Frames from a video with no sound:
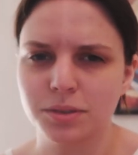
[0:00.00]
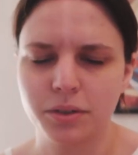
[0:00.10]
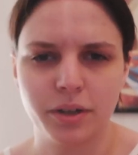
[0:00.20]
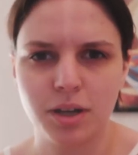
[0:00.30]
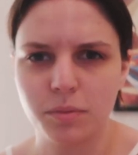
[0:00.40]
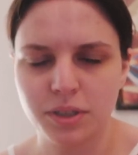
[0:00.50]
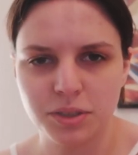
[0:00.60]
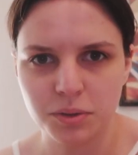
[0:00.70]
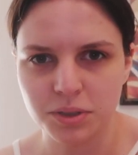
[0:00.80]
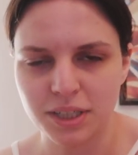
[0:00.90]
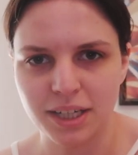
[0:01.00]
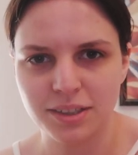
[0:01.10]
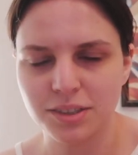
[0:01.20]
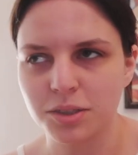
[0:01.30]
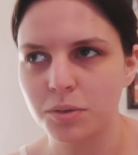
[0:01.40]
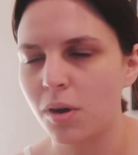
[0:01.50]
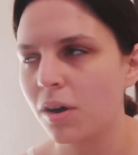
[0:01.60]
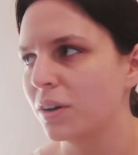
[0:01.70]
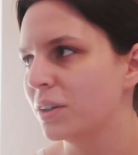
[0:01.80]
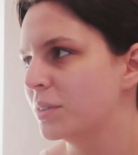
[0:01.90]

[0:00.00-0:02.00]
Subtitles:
Sorry, I can't really talk today, it's so hot.